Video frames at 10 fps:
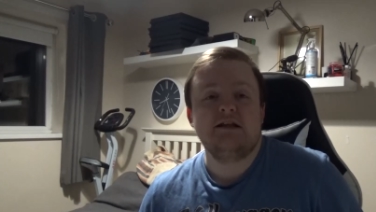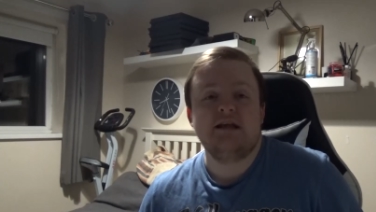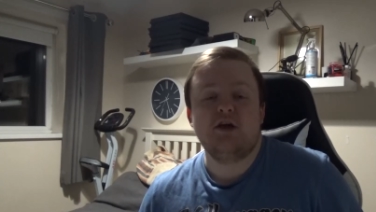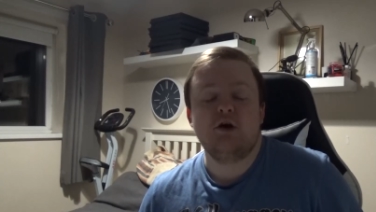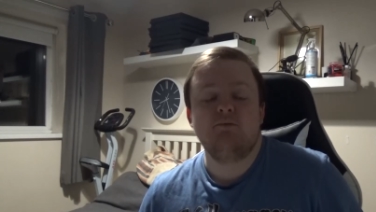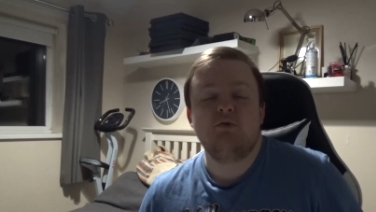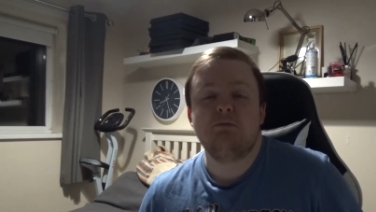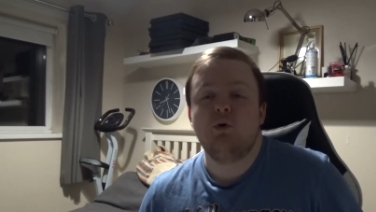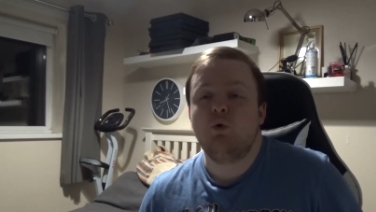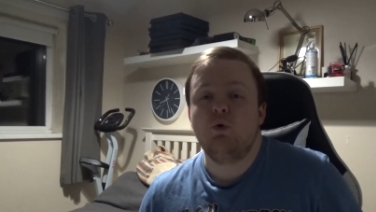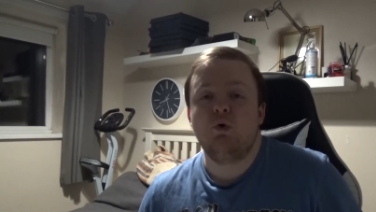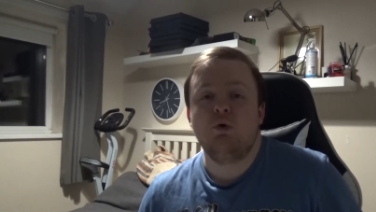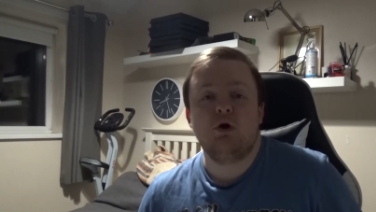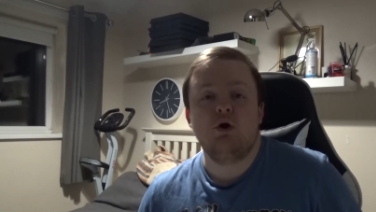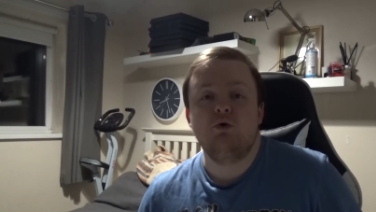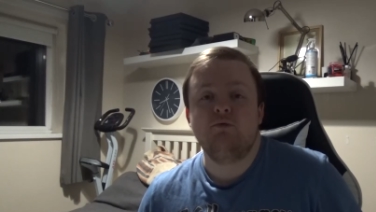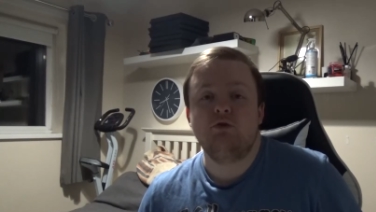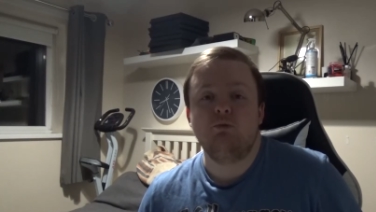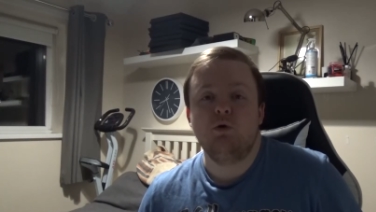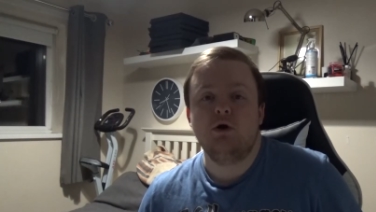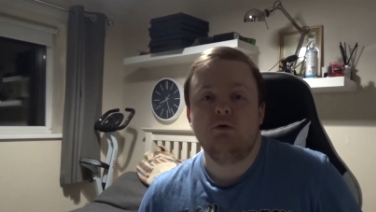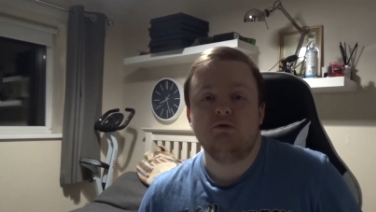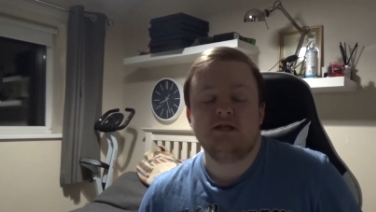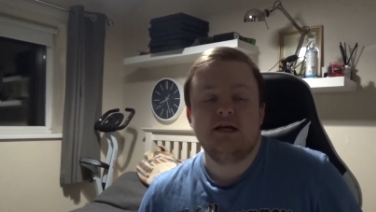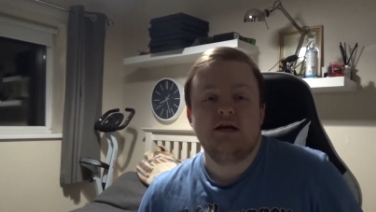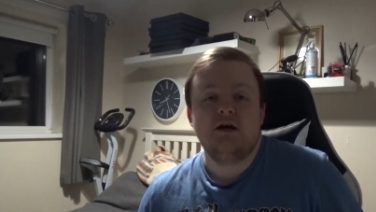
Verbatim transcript: they come from all over the world.